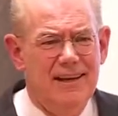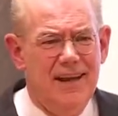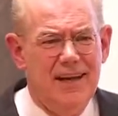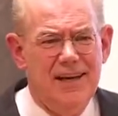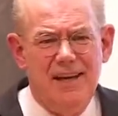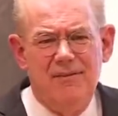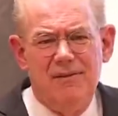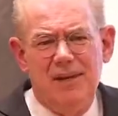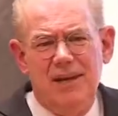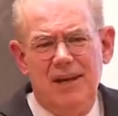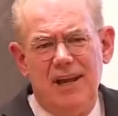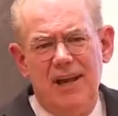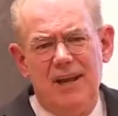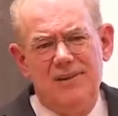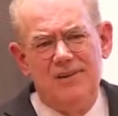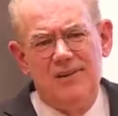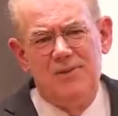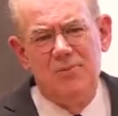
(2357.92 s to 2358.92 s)
And even in
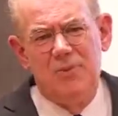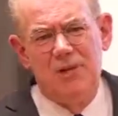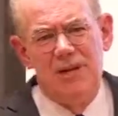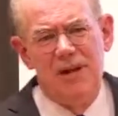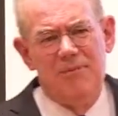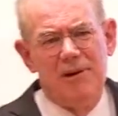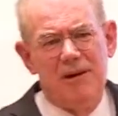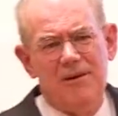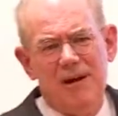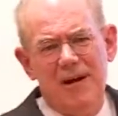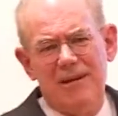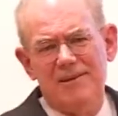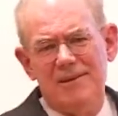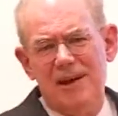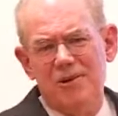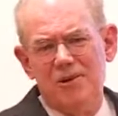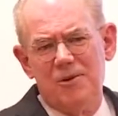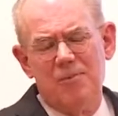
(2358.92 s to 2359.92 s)
cases where
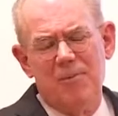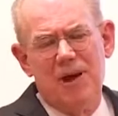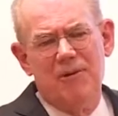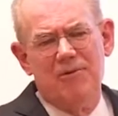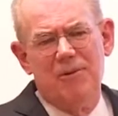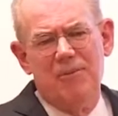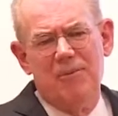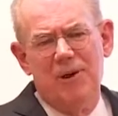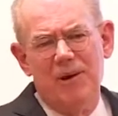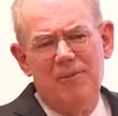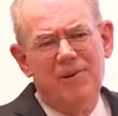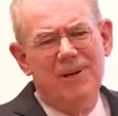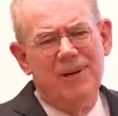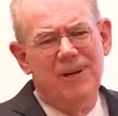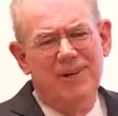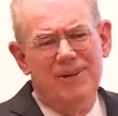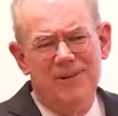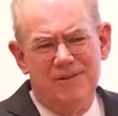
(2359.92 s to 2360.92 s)
Democrats outspent
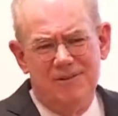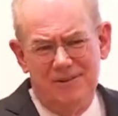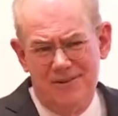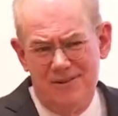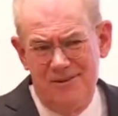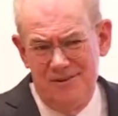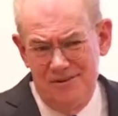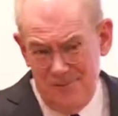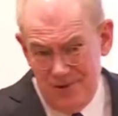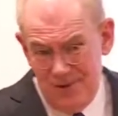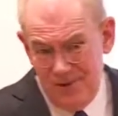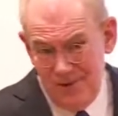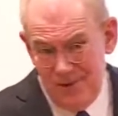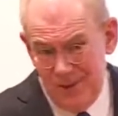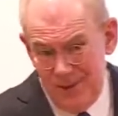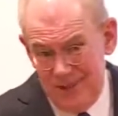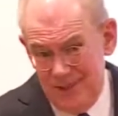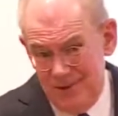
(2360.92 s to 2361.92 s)
Republicans, you
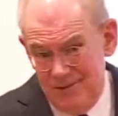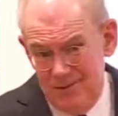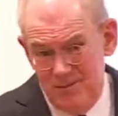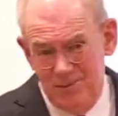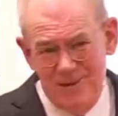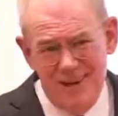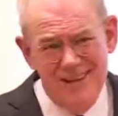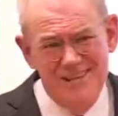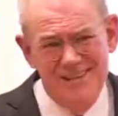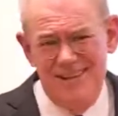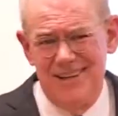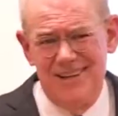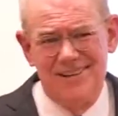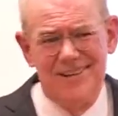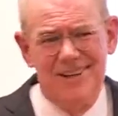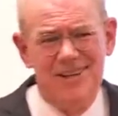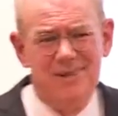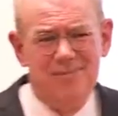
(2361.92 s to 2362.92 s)
look at different
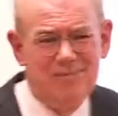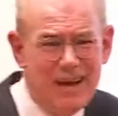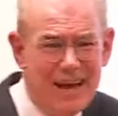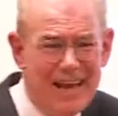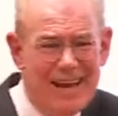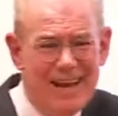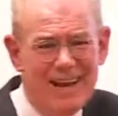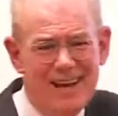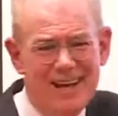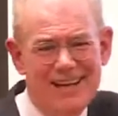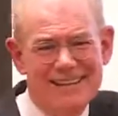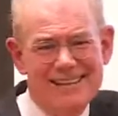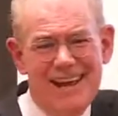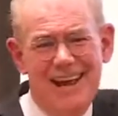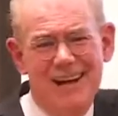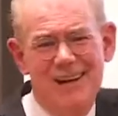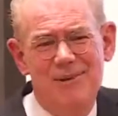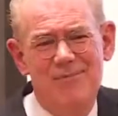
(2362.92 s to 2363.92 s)
presidents, it's by
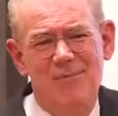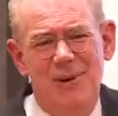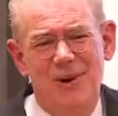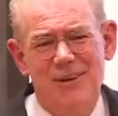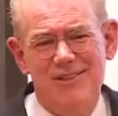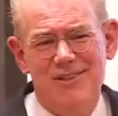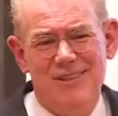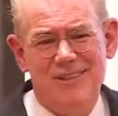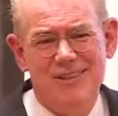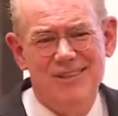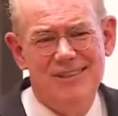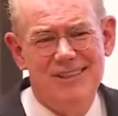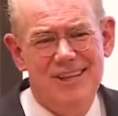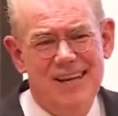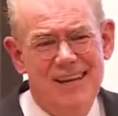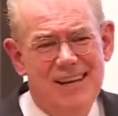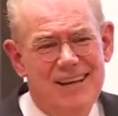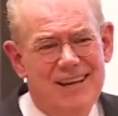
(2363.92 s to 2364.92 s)
tiny
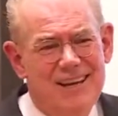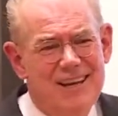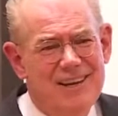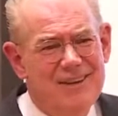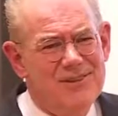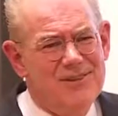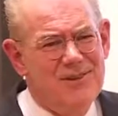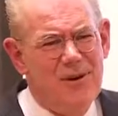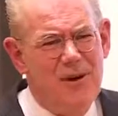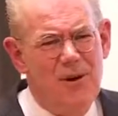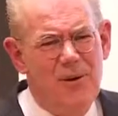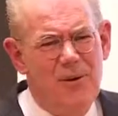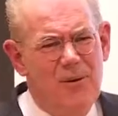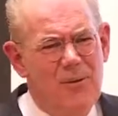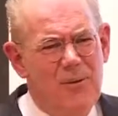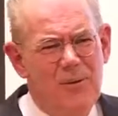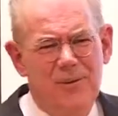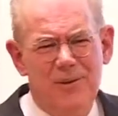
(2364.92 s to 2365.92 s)
margins.
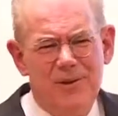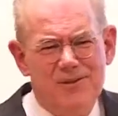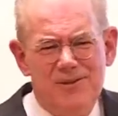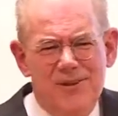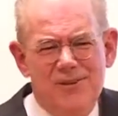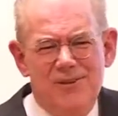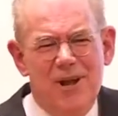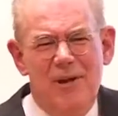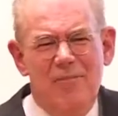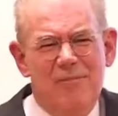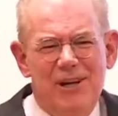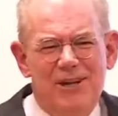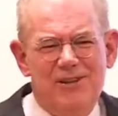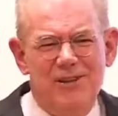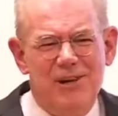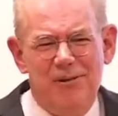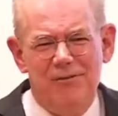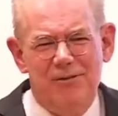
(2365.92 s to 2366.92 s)
So there's just not
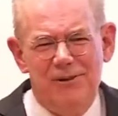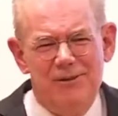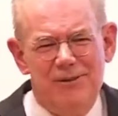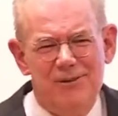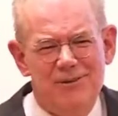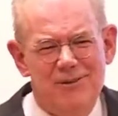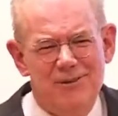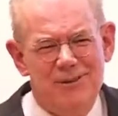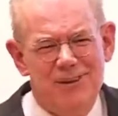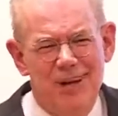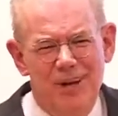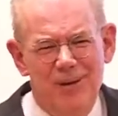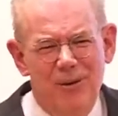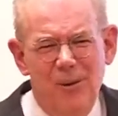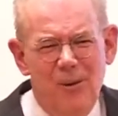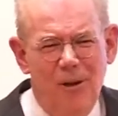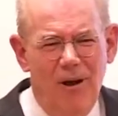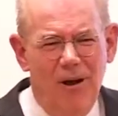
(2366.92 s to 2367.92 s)
much difference
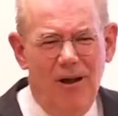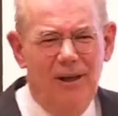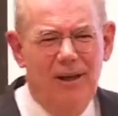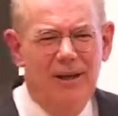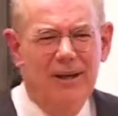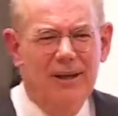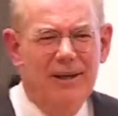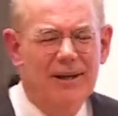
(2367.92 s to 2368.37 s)
at all.